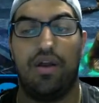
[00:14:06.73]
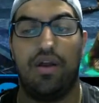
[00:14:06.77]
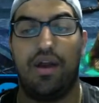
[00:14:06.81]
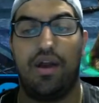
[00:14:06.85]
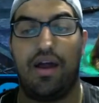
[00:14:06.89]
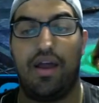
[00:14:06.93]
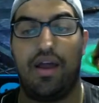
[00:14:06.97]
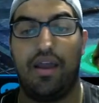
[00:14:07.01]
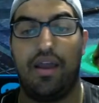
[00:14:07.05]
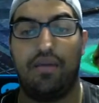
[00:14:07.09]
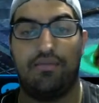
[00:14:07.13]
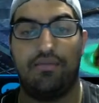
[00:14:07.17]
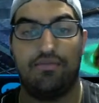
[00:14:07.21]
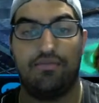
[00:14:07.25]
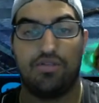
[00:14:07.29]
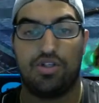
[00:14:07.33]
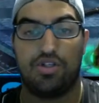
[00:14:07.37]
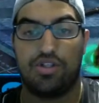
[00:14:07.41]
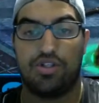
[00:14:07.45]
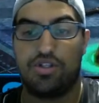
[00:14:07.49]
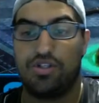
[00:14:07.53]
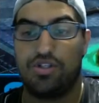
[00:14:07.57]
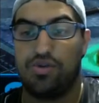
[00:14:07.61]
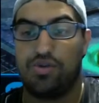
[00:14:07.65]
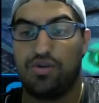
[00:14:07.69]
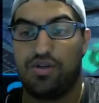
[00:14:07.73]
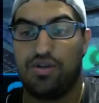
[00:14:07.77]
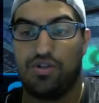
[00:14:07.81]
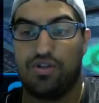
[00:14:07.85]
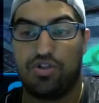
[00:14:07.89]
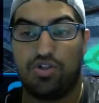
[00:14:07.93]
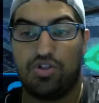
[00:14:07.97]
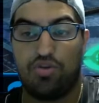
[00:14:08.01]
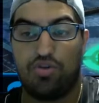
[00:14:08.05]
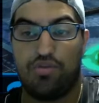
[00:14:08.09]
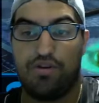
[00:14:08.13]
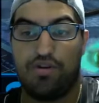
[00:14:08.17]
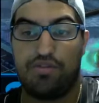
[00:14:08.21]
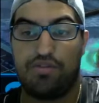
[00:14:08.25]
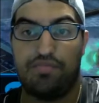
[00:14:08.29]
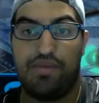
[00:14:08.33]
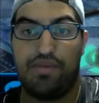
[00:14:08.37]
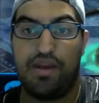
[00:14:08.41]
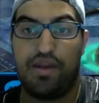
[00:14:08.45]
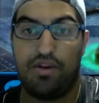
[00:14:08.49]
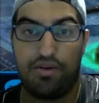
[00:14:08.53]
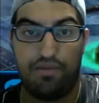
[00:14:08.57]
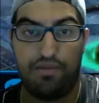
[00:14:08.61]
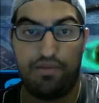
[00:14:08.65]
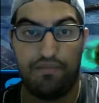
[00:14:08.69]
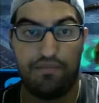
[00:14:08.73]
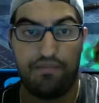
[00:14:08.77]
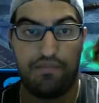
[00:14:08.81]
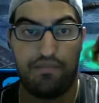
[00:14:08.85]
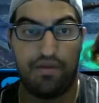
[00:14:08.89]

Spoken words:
I am just doing so much better